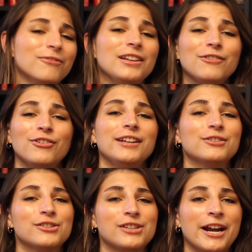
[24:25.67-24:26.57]
Feel free
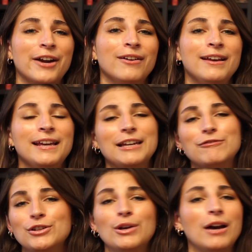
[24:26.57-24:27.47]
to share
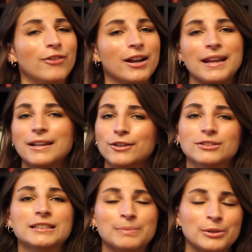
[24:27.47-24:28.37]
if you have read any of
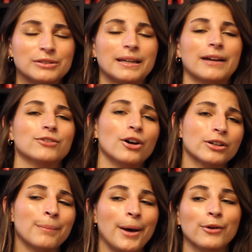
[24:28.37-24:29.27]
these books that I've
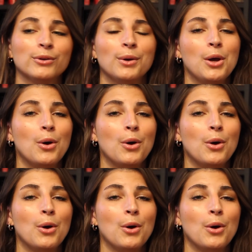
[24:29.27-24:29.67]
talked about,